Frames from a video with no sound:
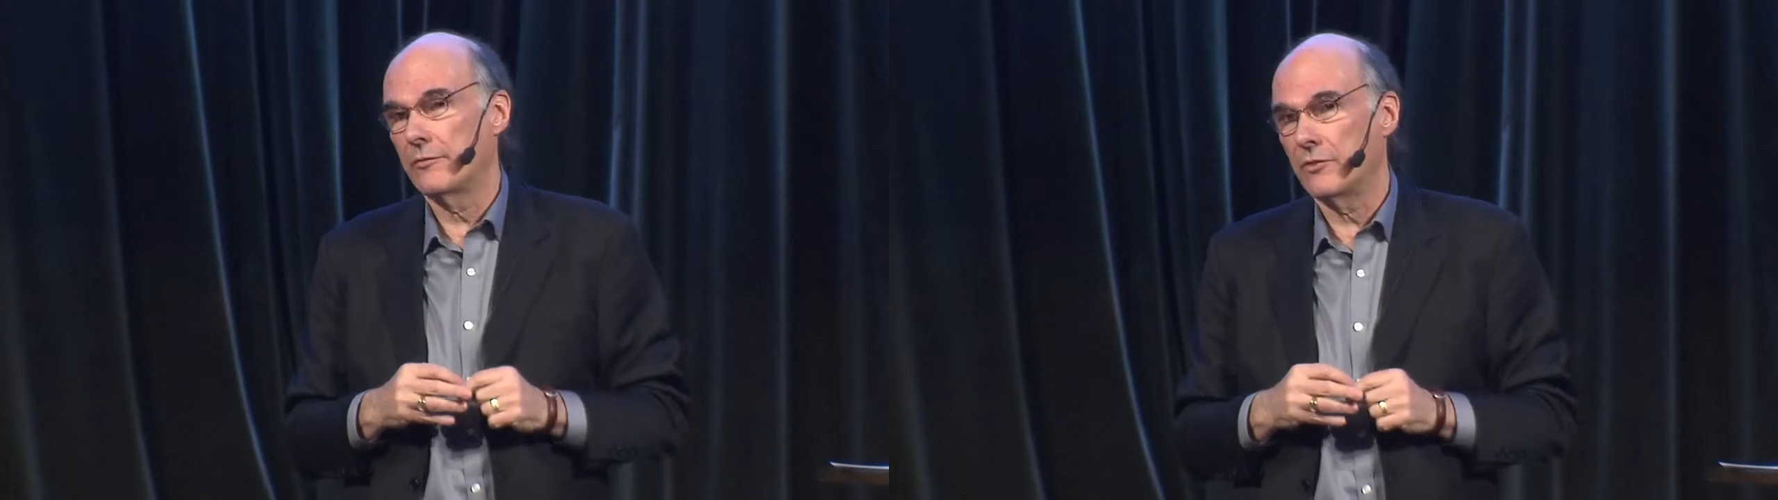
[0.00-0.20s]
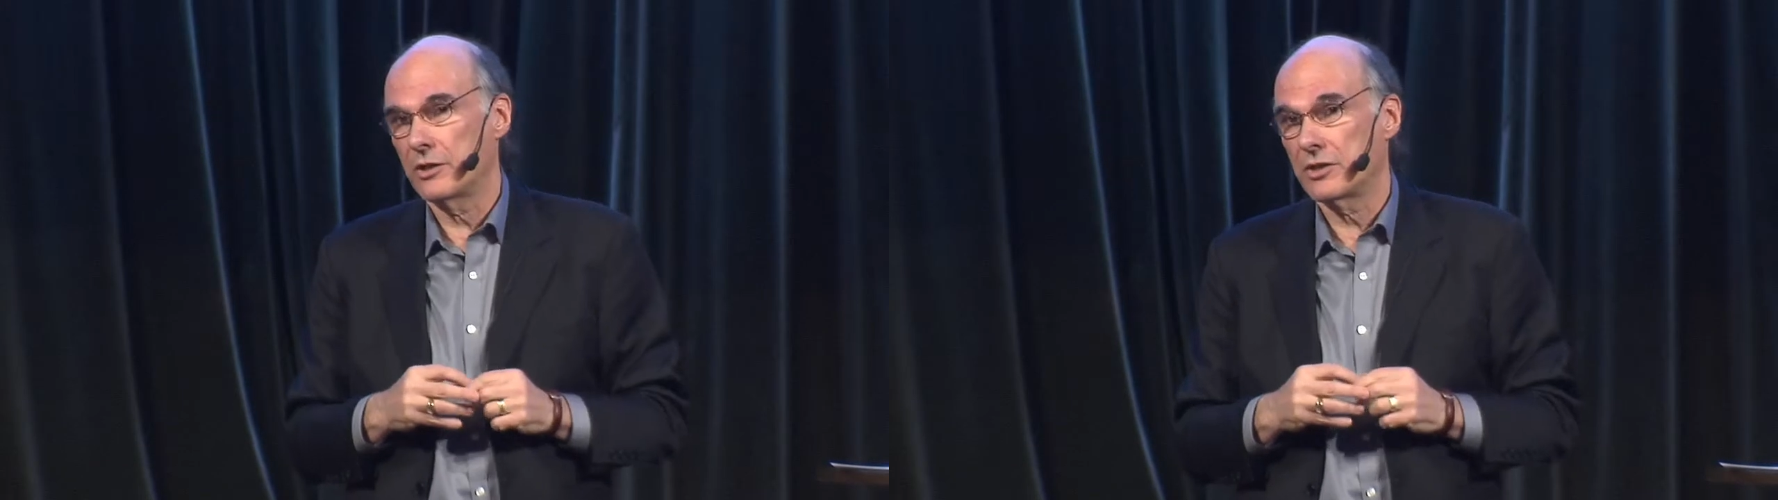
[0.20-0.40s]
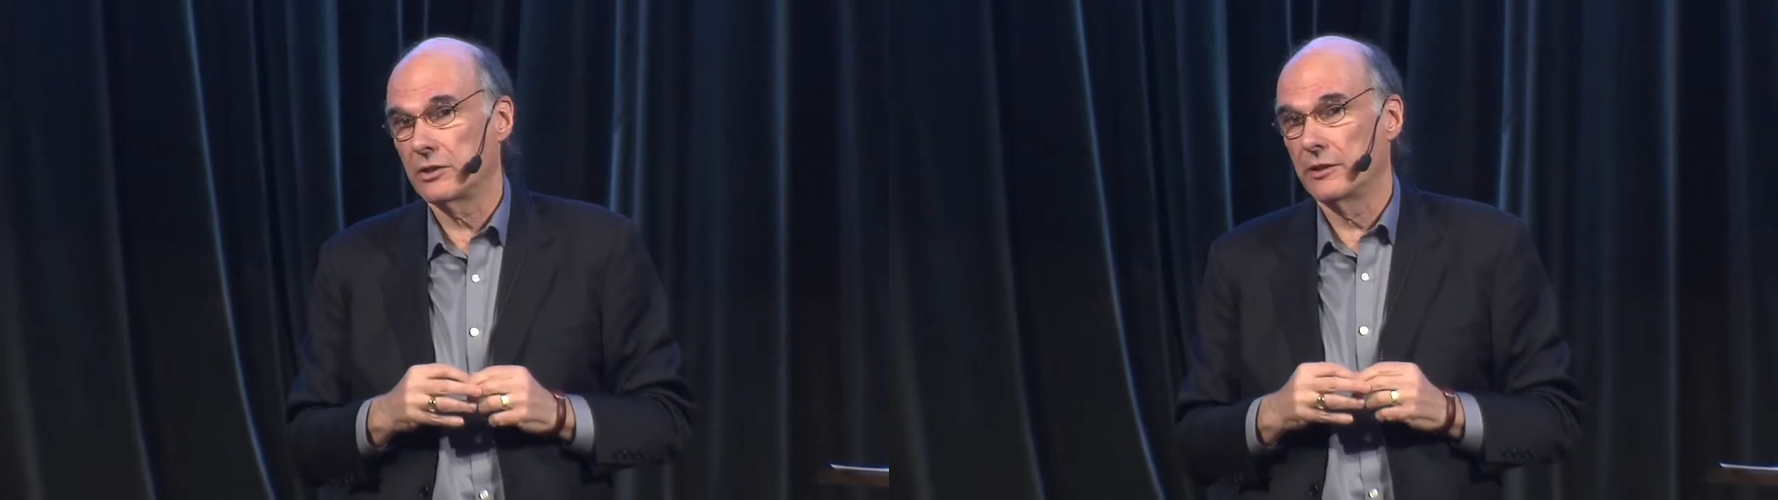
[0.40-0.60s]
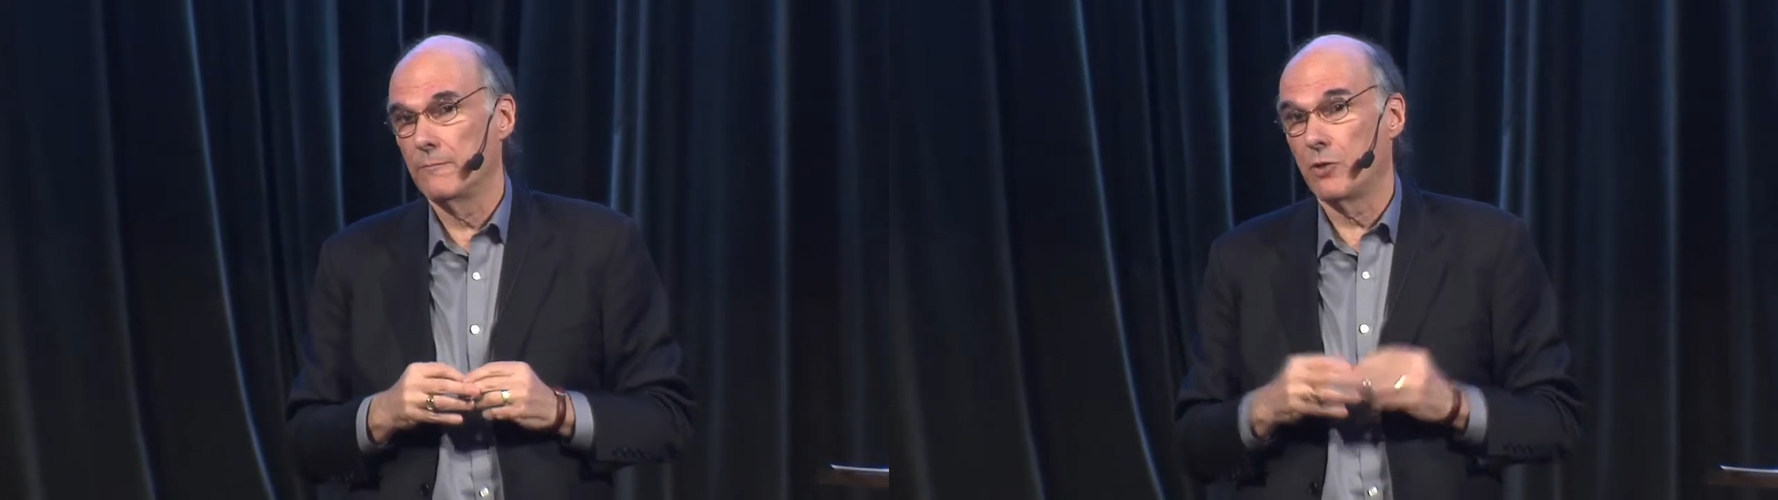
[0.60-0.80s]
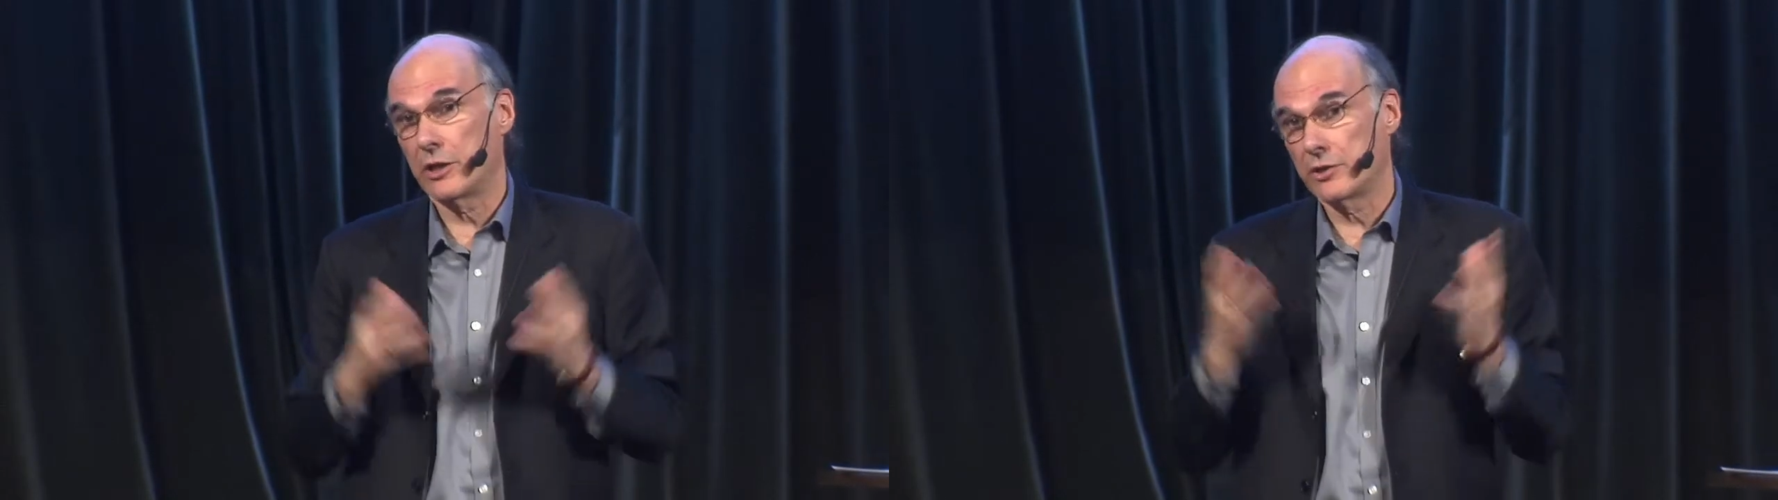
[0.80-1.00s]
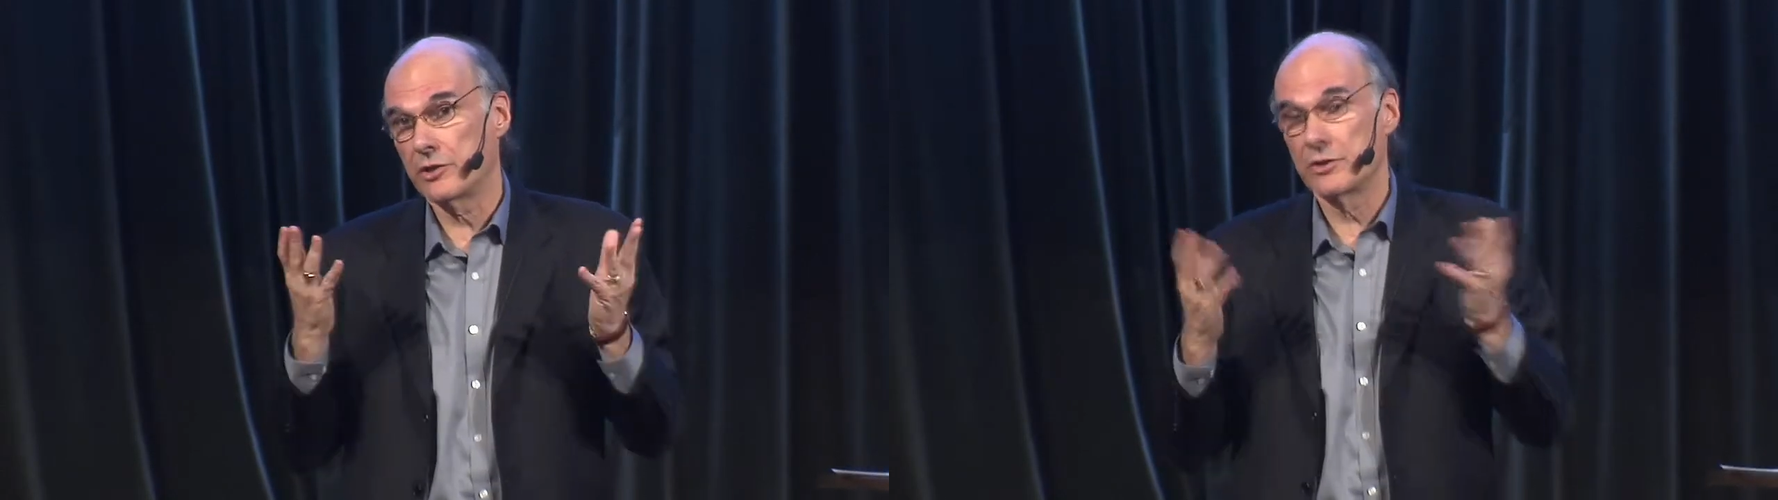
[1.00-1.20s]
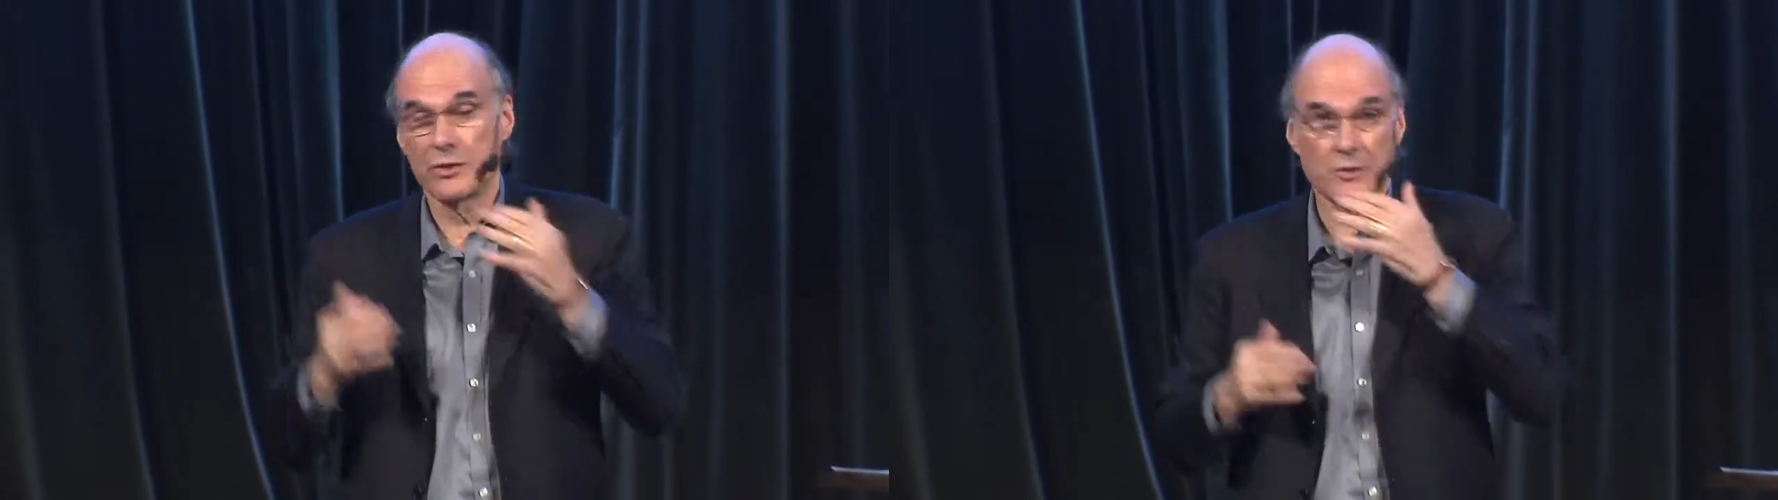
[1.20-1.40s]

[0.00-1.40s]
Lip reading: very slim margins is